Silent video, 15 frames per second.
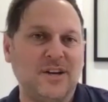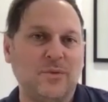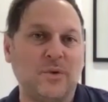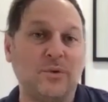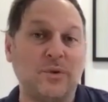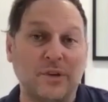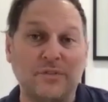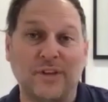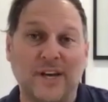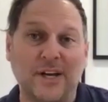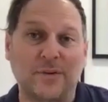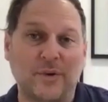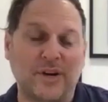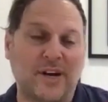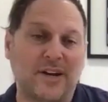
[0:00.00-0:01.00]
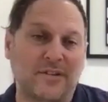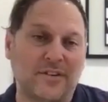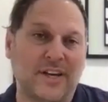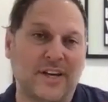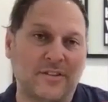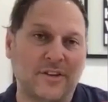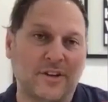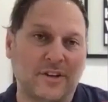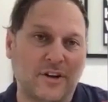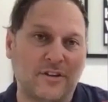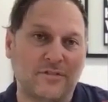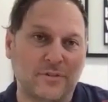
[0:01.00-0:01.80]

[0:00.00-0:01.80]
we really feel like we're kind of ahead of the curve.